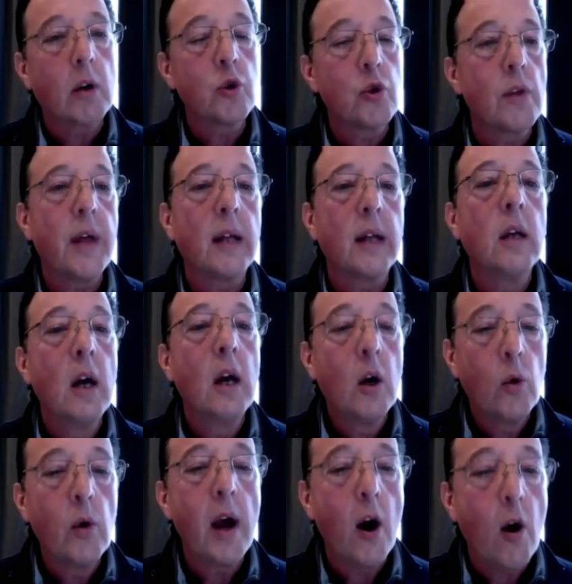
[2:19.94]
so that
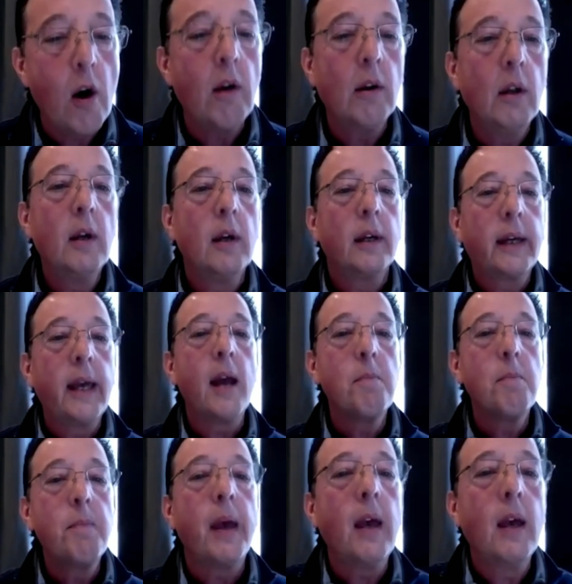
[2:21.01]
we all can
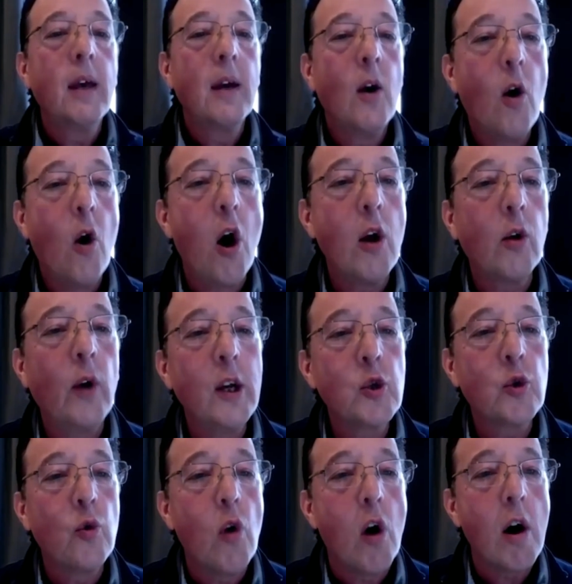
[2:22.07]
be always
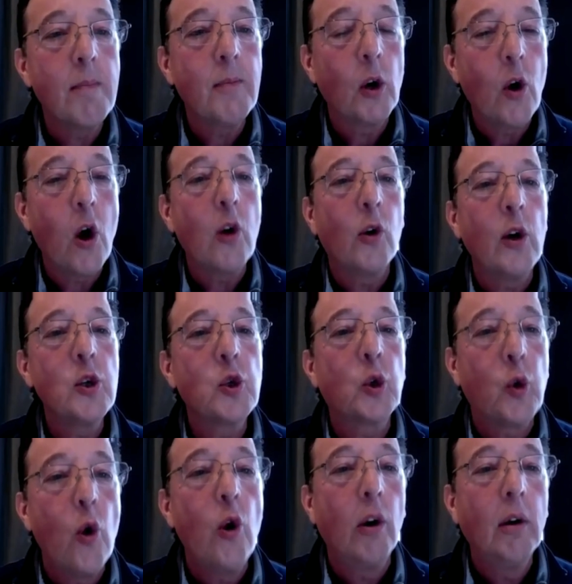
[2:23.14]
warm and always
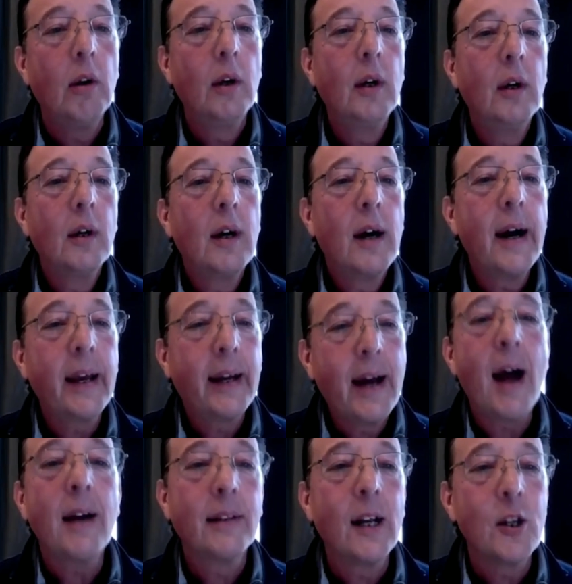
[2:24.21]
cool,
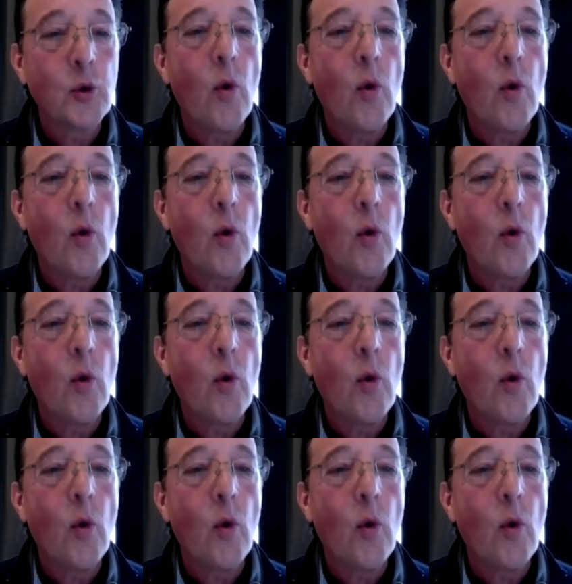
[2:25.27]
regardless